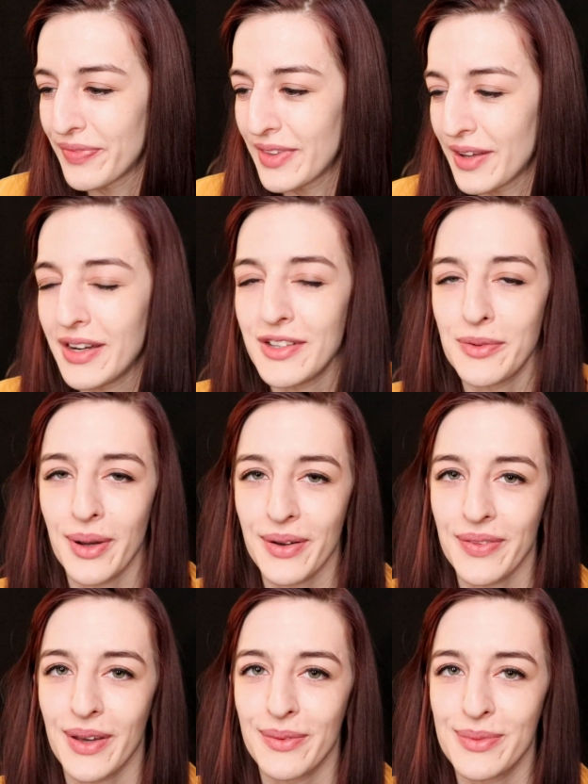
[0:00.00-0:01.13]
I need to work on
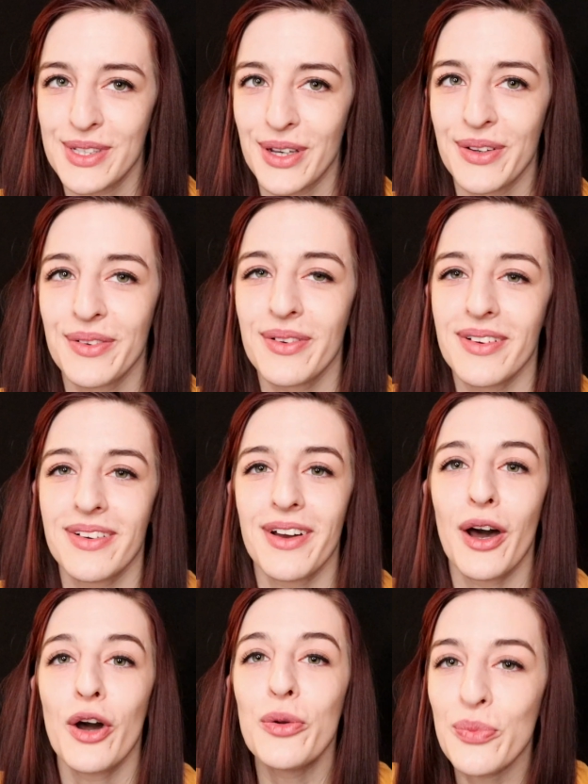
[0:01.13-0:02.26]
that, so
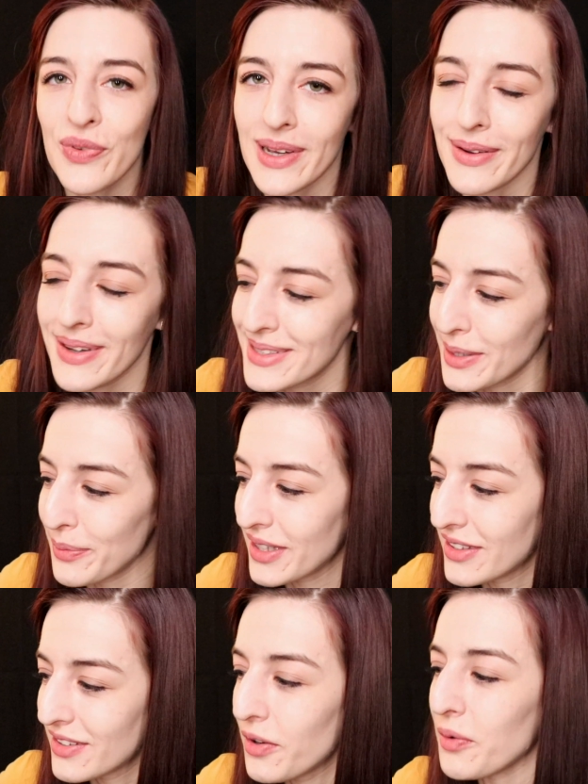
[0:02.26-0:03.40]
hopefully I'll get something
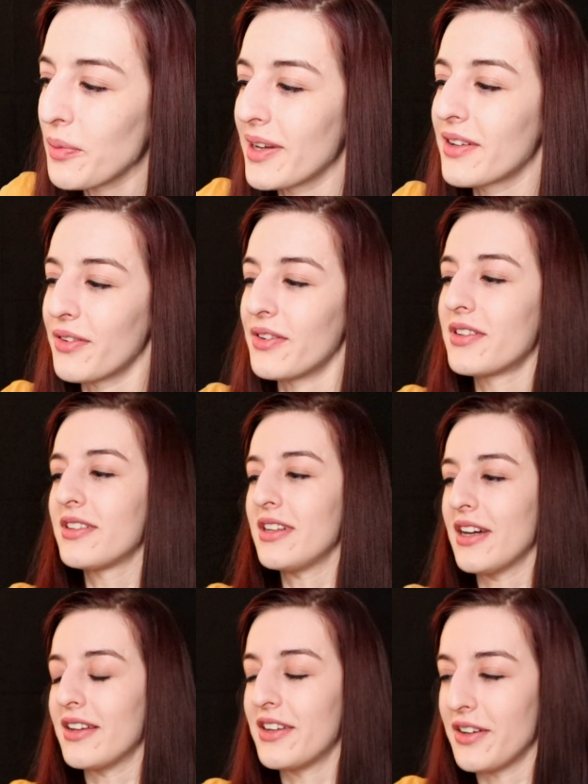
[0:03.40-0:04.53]
to, oh my god,
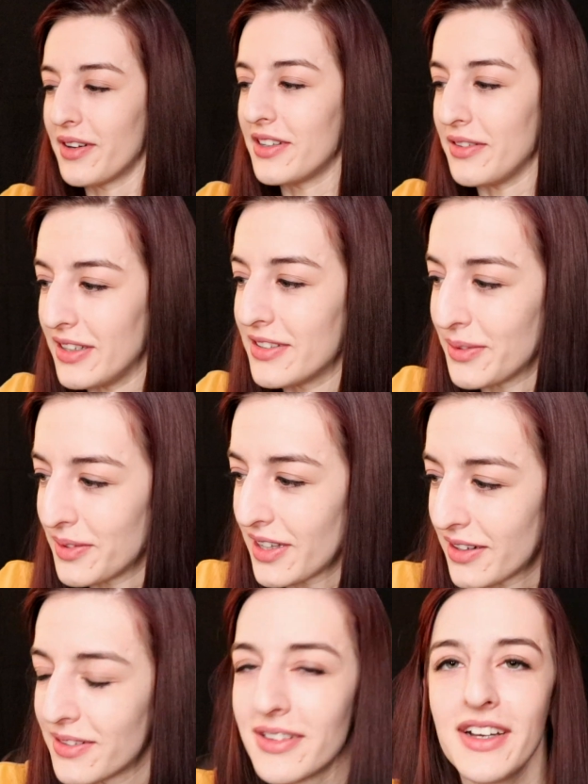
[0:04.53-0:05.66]
yeah, no, I do need to sort that
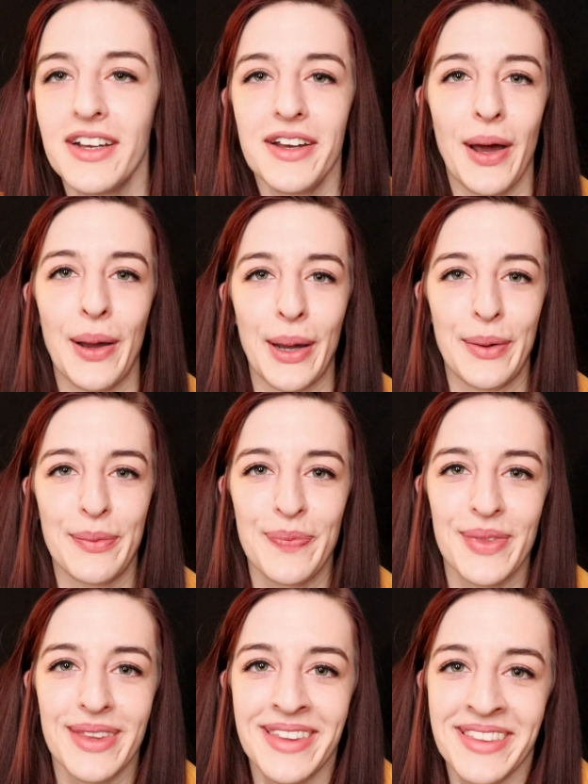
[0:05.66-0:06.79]
out. Okay,
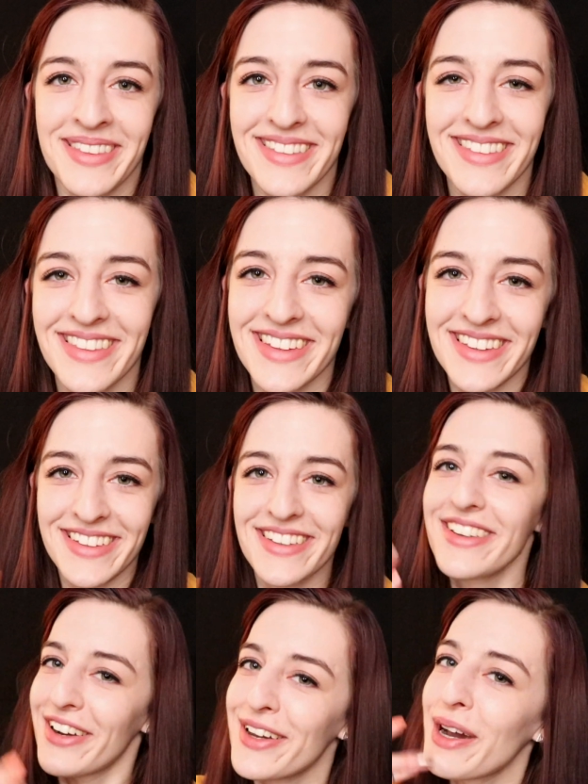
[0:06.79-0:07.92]
this is just
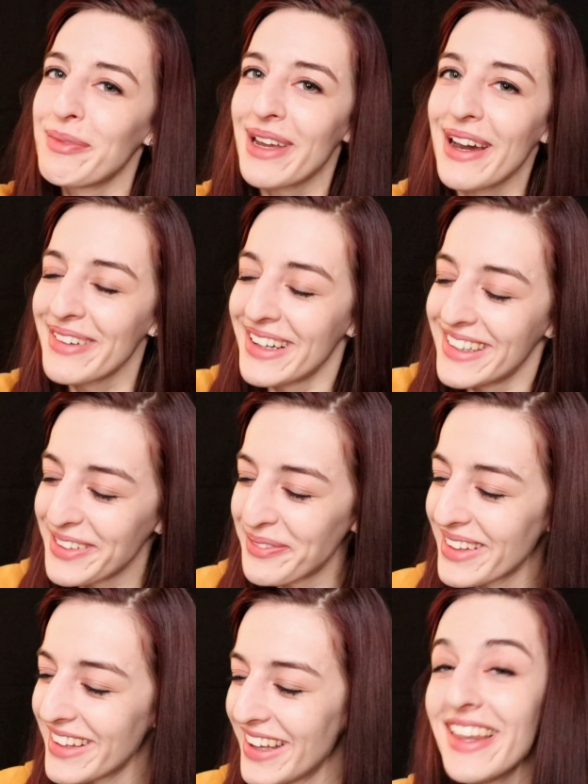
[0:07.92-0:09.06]
kind of coming out.
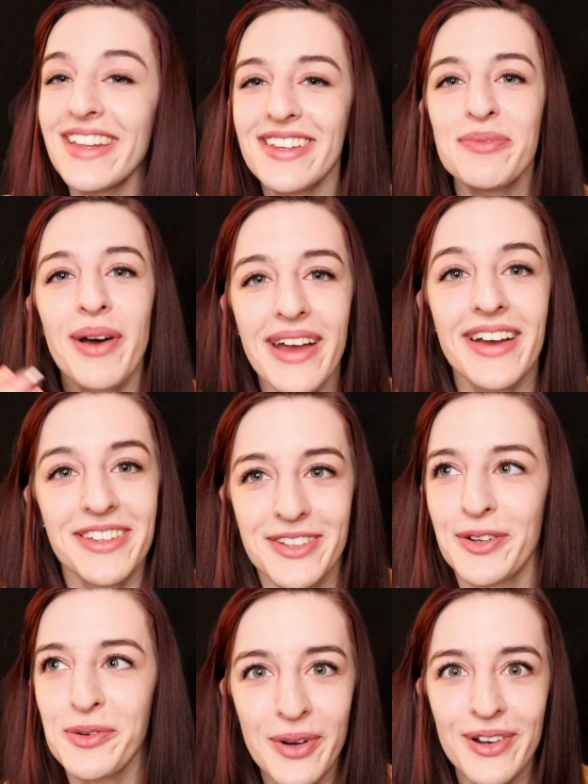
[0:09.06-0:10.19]
This is my
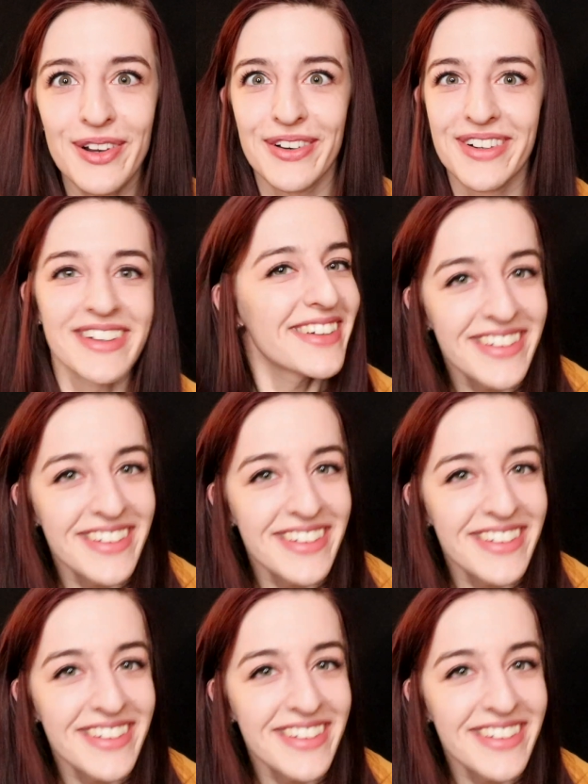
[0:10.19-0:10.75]
external monologue.